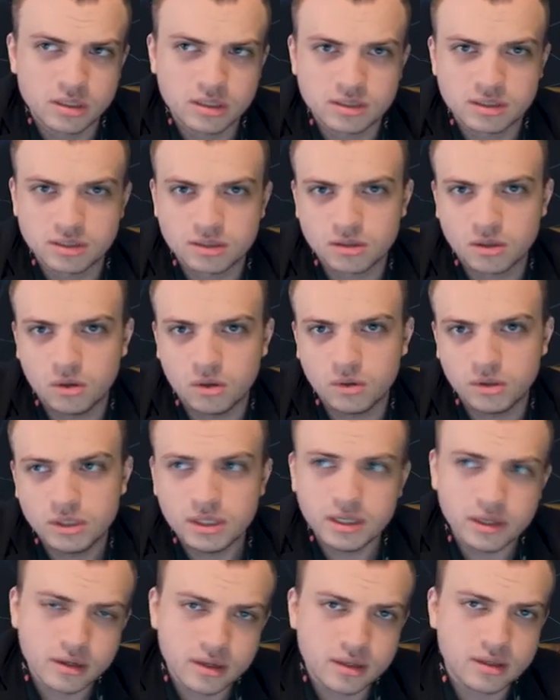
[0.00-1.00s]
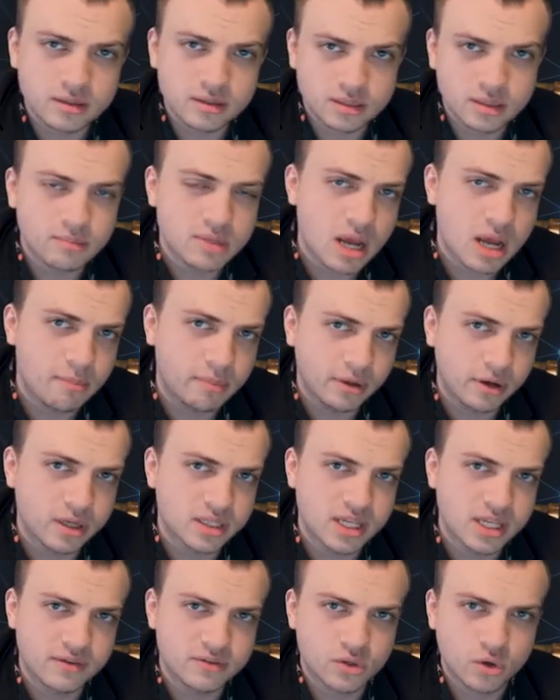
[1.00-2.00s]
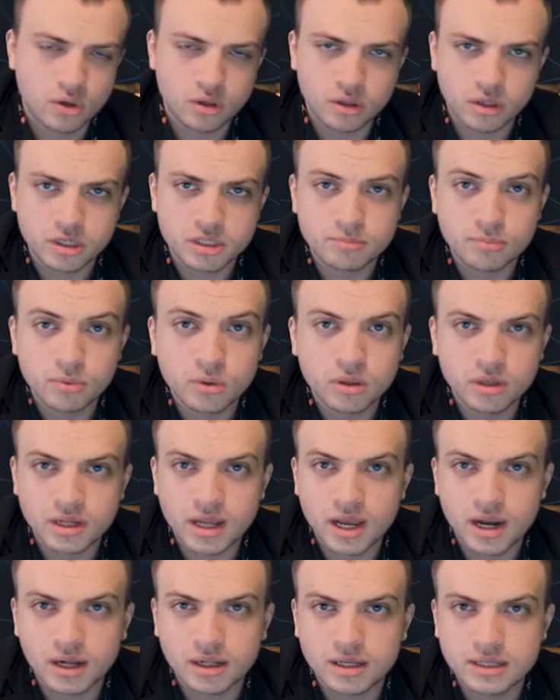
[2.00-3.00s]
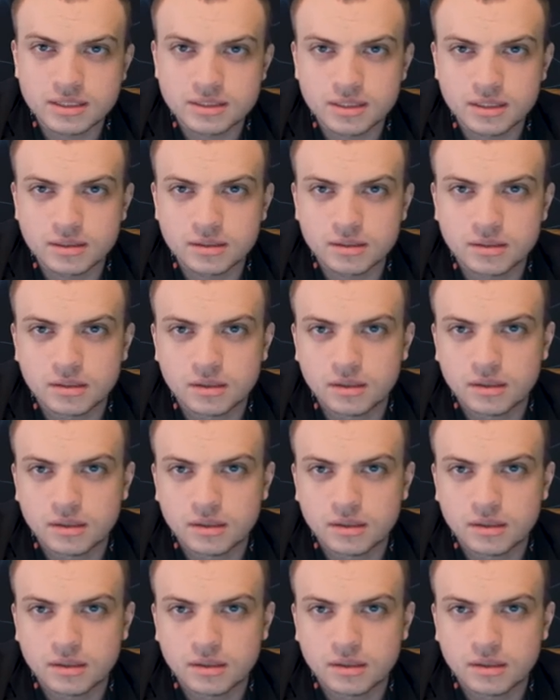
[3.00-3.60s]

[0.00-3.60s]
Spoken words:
So here, some top players have certainly explored and analyzed it.